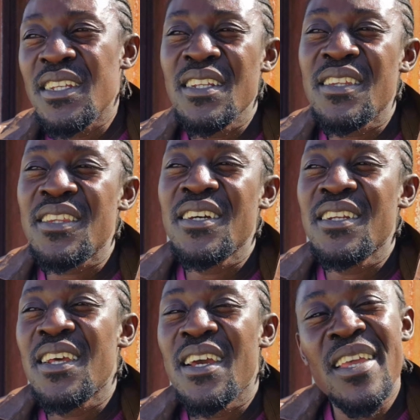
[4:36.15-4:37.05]
in the
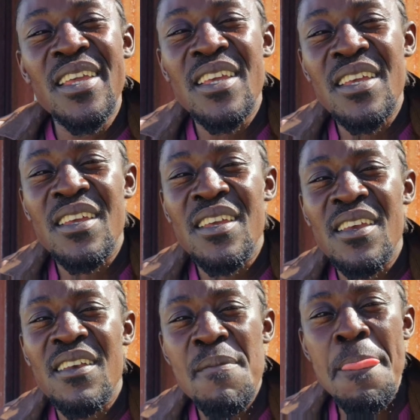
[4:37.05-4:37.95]
3rd day,
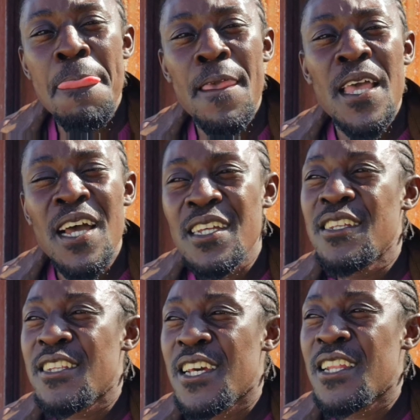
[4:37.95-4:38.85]
I